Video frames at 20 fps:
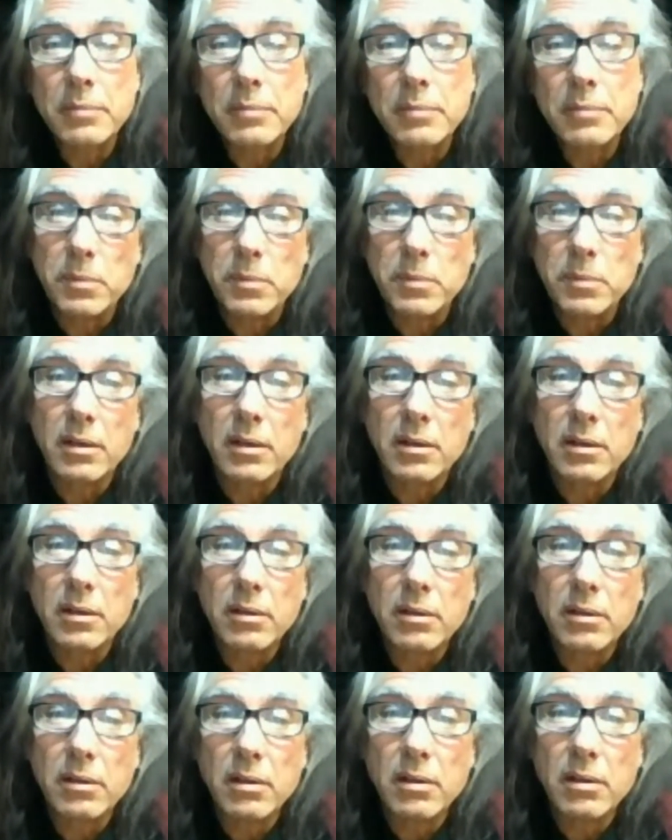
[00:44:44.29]
speak.
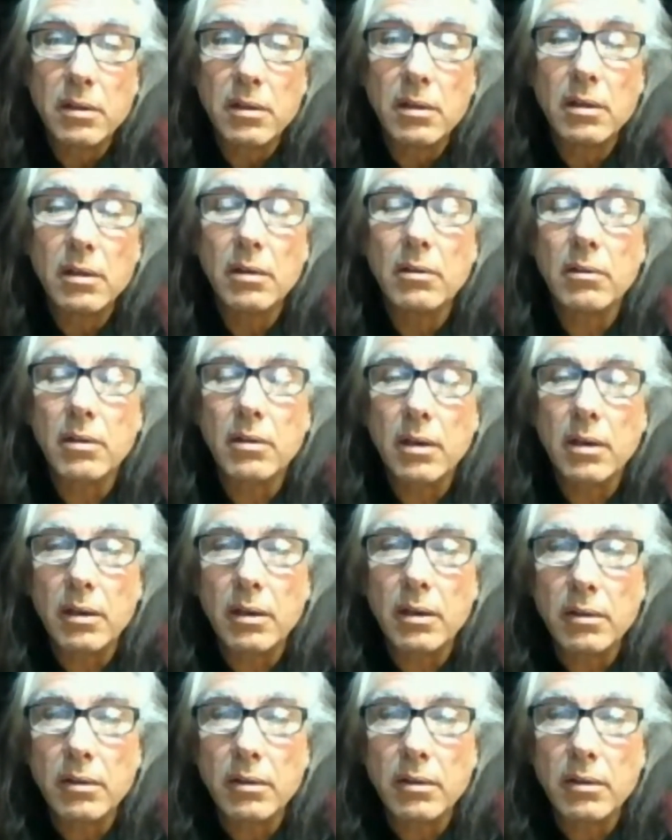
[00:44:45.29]
Okay.